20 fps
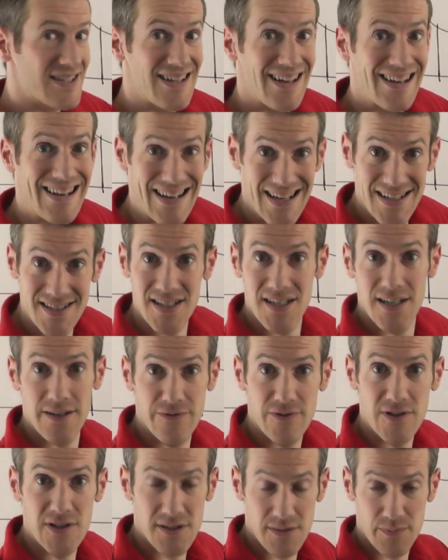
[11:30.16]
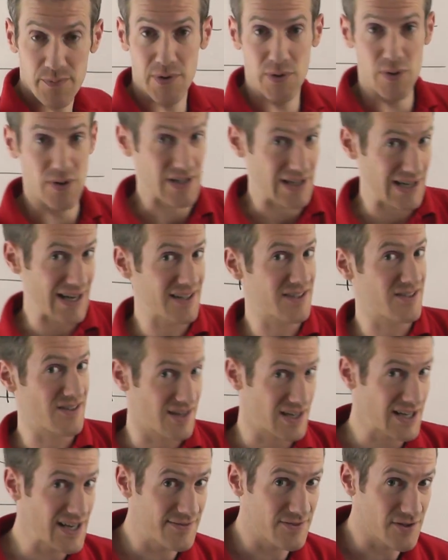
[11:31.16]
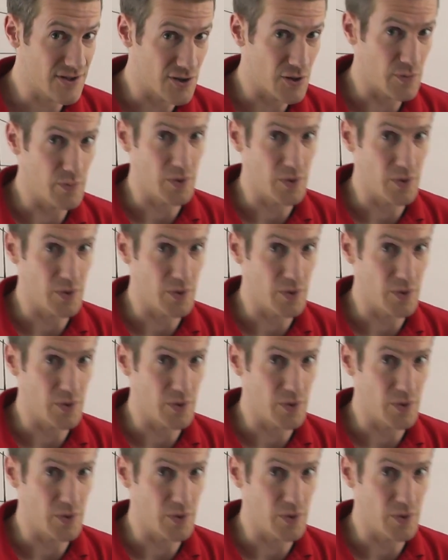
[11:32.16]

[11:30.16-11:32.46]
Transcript: there is a difference between the lengths of the leaves of the two